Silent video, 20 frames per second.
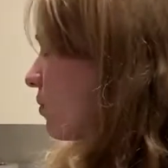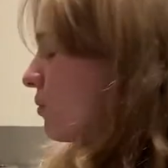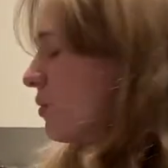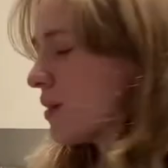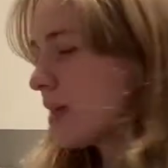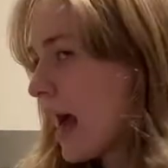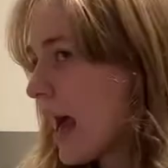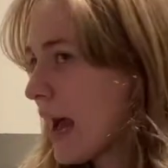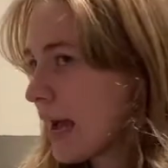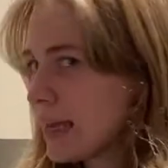
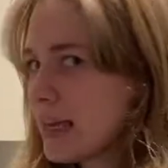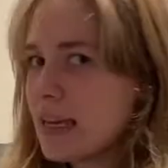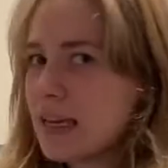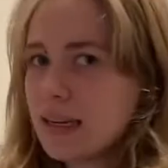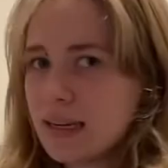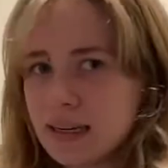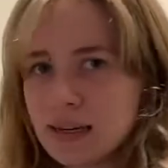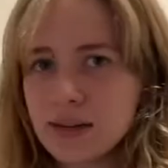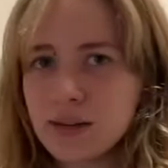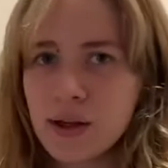lacking
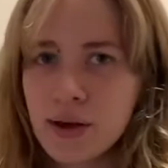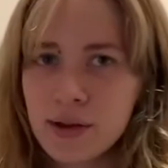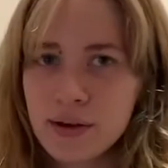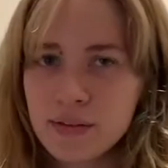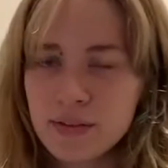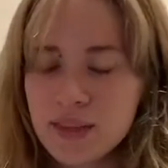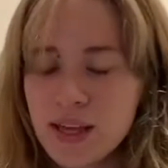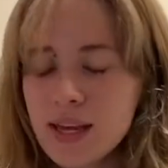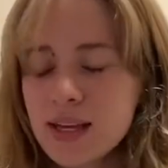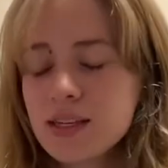in a lot of
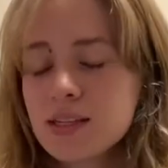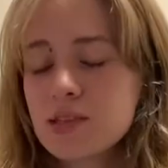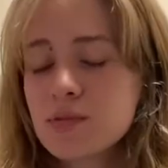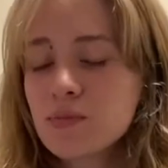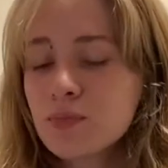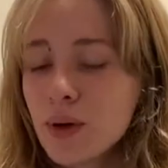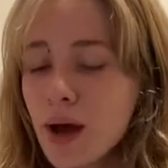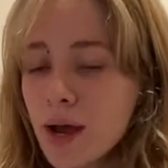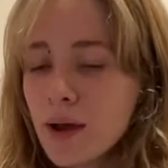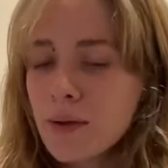things,
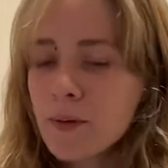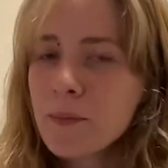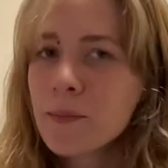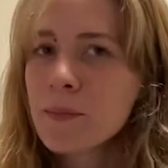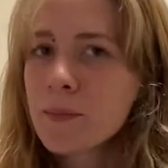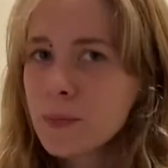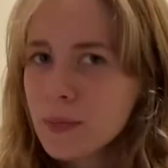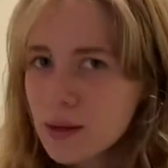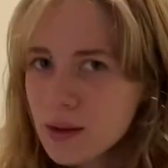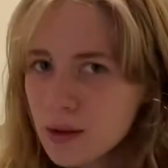but
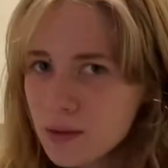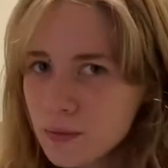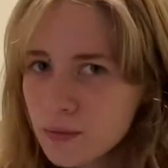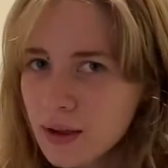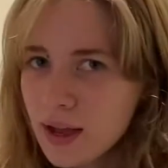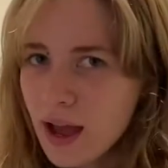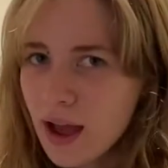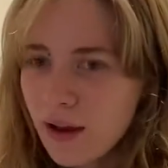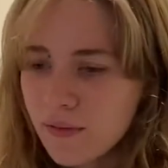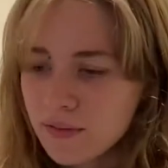we
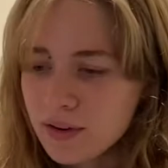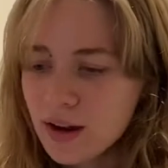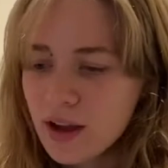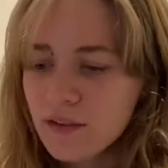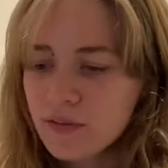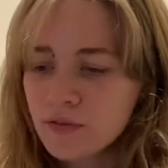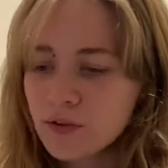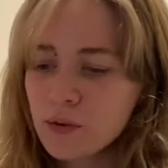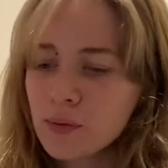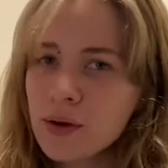have
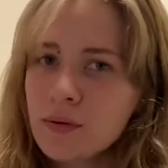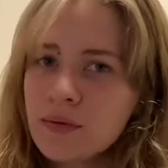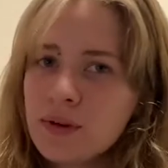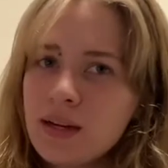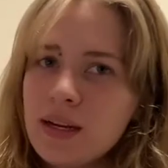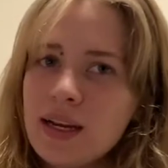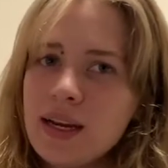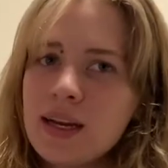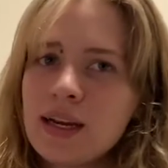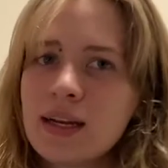enough for what we
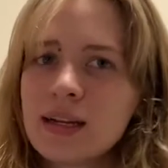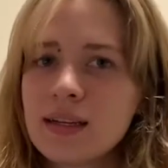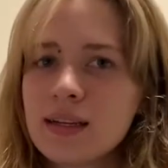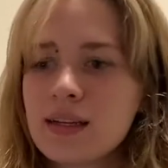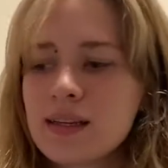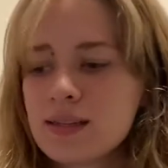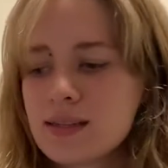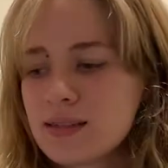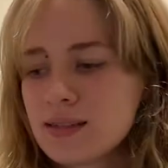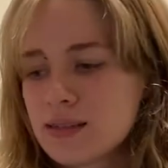need, at
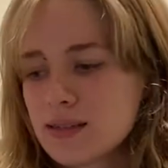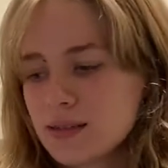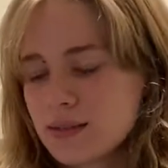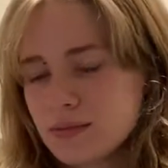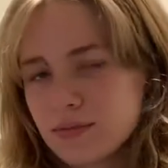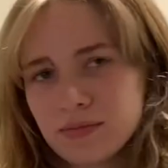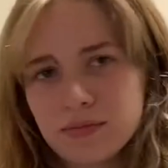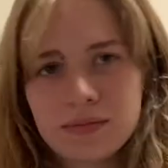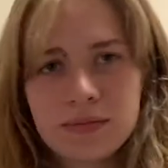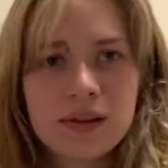least
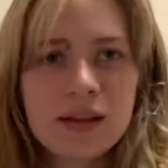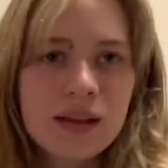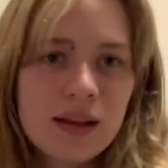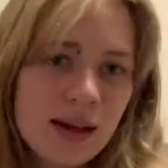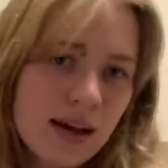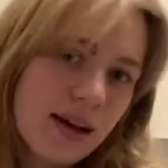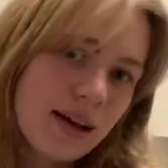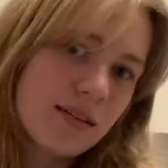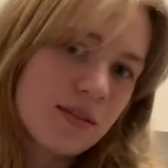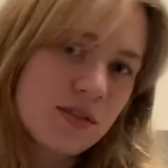
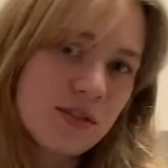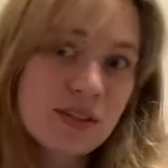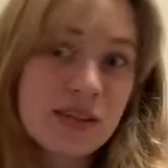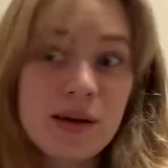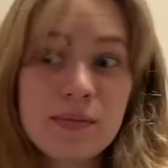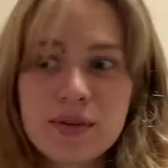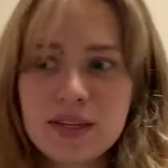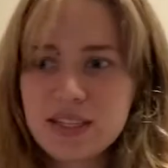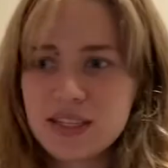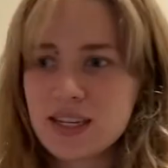to some
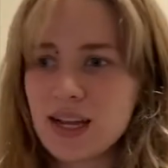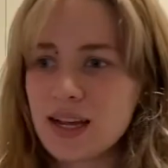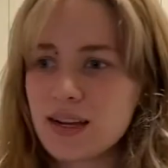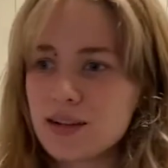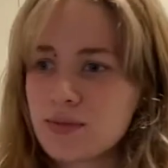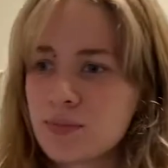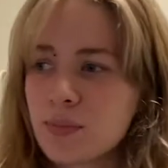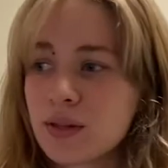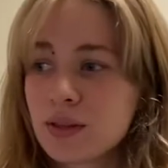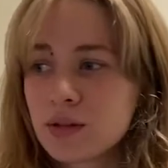extent.
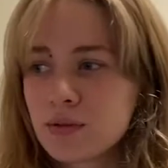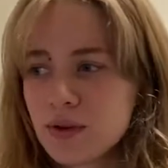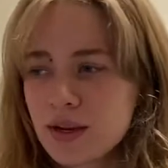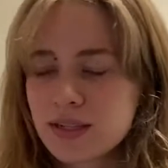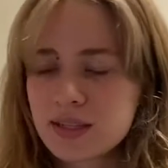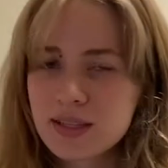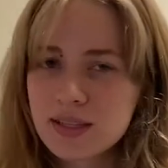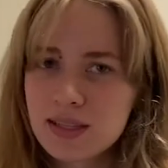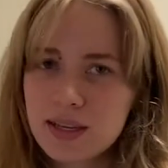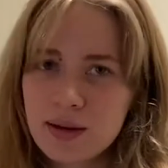But the
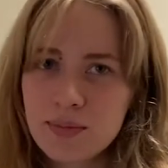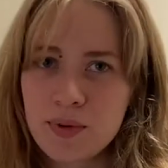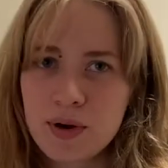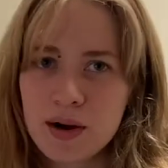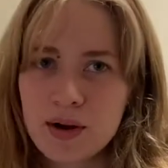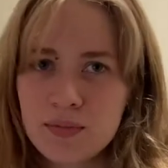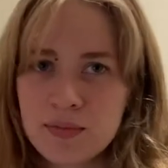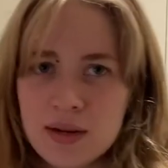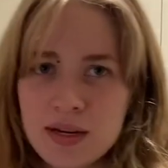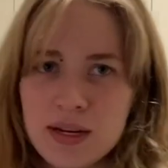rest of the
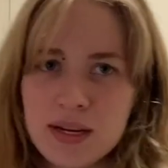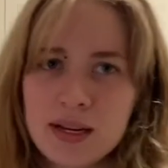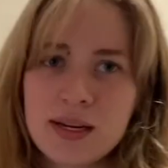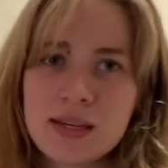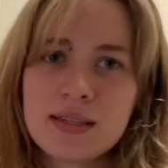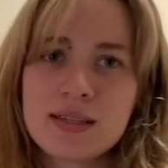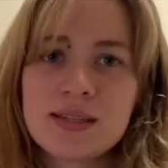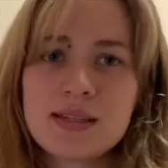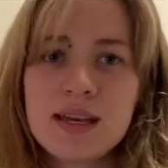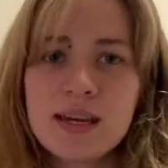apartment
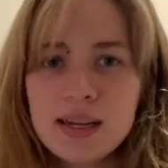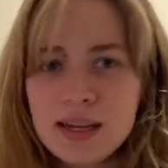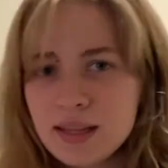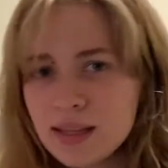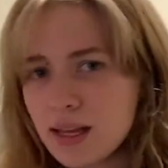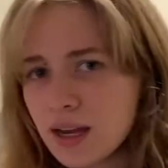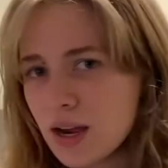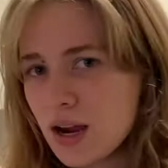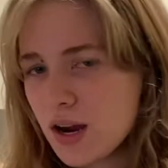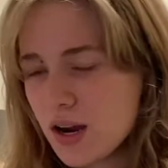is getting
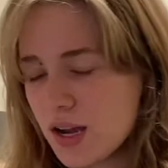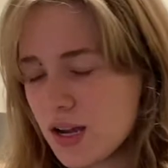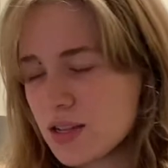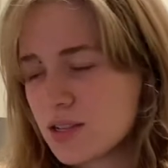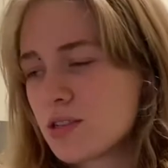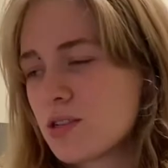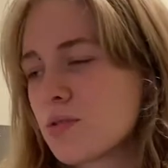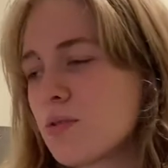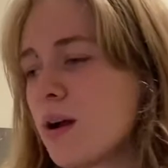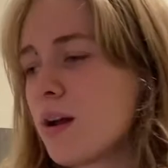there. It's
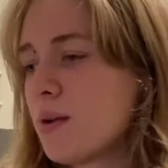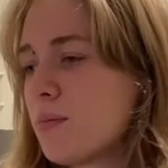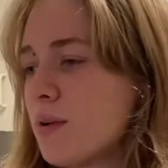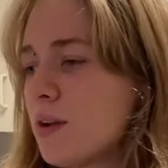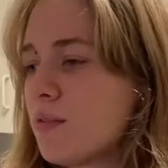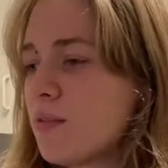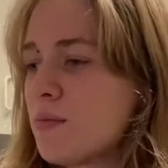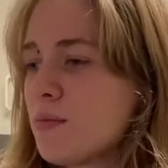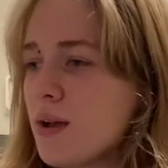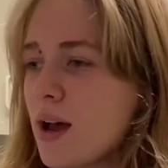quite a bit of
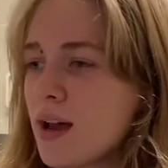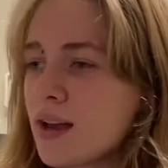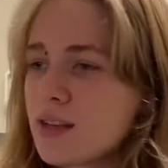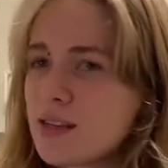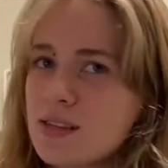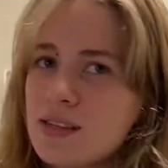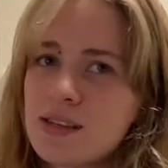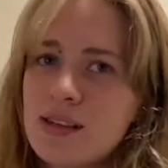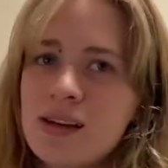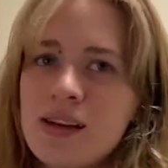a
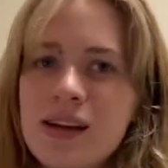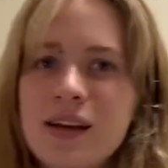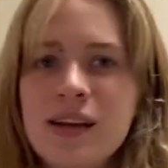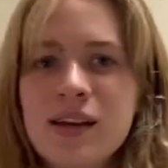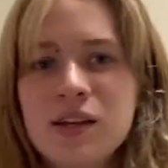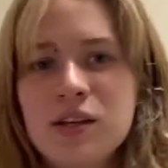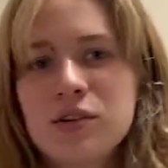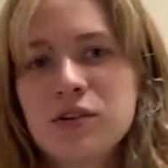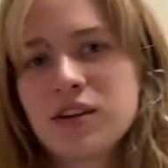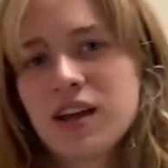mess.
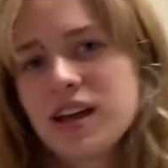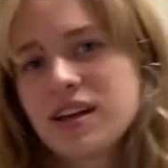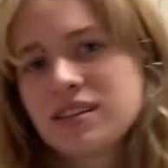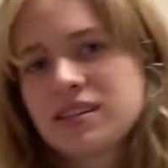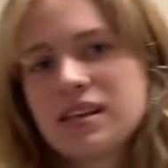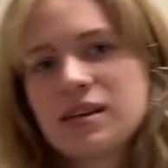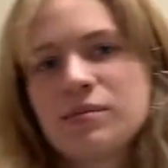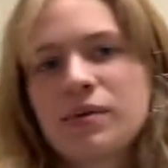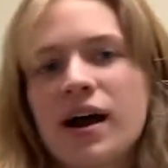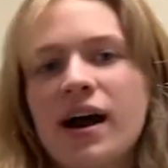You can't
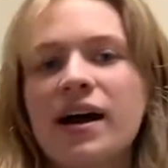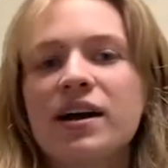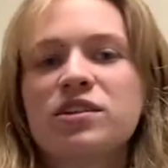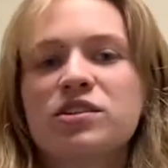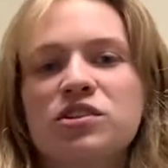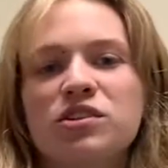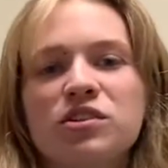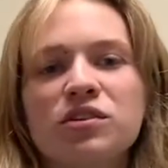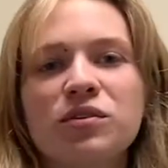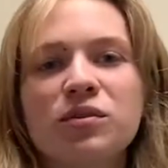see behind
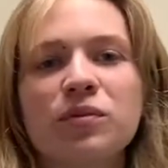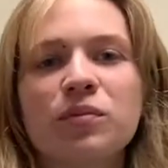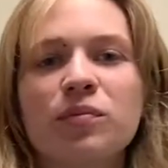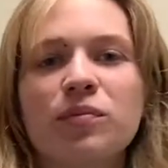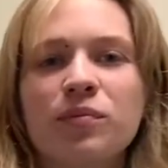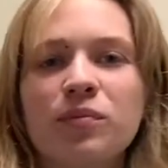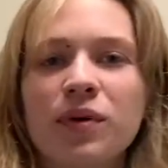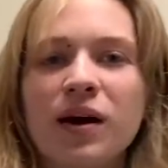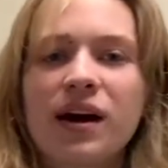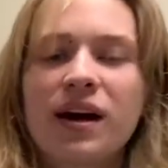you,
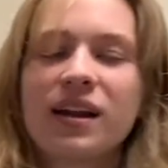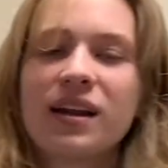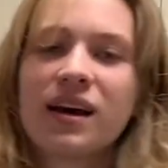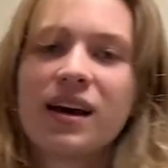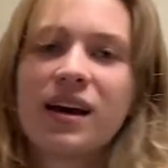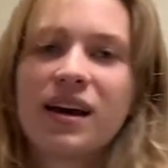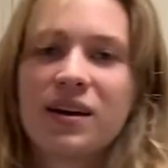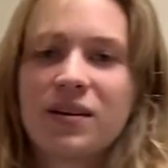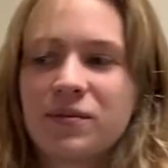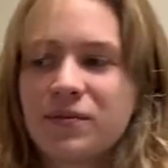
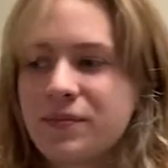but